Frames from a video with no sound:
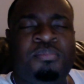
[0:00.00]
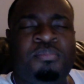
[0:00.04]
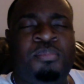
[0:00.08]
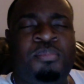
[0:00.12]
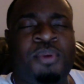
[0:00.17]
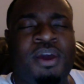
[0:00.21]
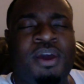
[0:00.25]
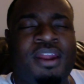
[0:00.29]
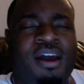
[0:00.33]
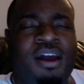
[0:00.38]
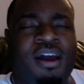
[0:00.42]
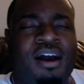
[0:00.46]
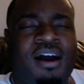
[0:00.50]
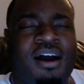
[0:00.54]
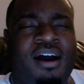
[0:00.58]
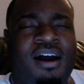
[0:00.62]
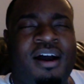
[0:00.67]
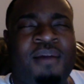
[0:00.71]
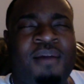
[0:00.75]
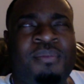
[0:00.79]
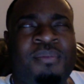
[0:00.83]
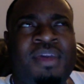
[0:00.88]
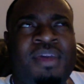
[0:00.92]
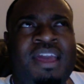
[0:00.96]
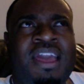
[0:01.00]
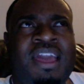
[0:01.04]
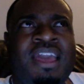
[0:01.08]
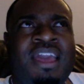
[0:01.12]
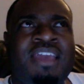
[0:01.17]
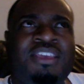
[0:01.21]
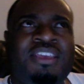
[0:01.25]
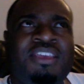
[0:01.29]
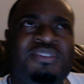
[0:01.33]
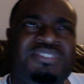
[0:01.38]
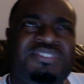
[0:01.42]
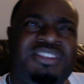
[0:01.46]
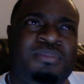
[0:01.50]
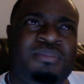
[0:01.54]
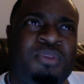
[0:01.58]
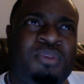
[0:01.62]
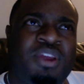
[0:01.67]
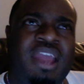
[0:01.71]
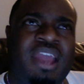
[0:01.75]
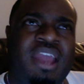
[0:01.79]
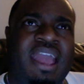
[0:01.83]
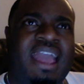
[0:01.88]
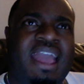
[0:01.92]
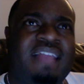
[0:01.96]
But um, you sit up
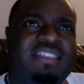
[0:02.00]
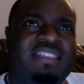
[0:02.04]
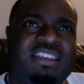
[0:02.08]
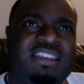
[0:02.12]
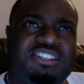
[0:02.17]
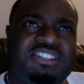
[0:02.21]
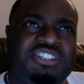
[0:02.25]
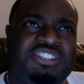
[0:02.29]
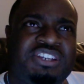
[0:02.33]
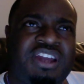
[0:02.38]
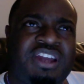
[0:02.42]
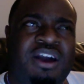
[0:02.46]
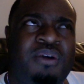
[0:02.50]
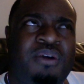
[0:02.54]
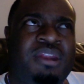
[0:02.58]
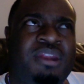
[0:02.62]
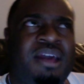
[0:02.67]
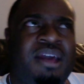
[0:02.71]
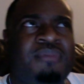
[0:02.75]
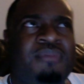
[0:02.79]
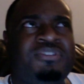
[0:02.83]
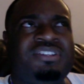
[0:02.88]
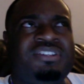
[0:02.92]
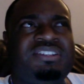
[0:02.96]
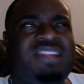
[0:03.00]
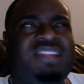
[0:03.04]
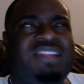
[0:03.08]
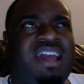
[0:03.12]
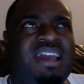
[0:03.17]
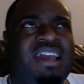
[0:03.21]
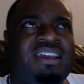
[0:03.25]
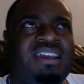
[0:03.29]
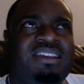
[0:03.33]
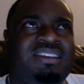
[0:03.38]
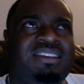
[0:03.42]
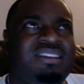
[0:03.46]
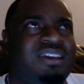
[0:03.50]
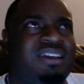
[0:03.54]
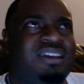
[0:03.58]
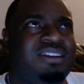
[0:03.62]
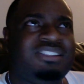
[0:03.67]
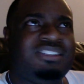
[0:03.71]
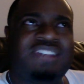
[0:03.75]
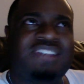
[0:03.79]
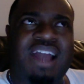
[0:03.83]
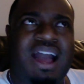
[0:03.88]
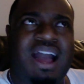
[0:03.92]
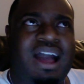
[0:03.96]
here and had that shit on. I was just like,
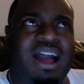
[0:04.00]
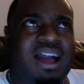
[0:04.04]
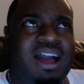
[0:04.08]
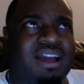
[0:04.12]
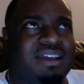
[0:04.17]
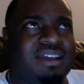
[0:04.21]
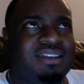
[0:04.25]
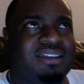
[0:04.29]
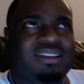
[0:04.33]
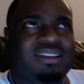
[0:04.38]
Yung Joc.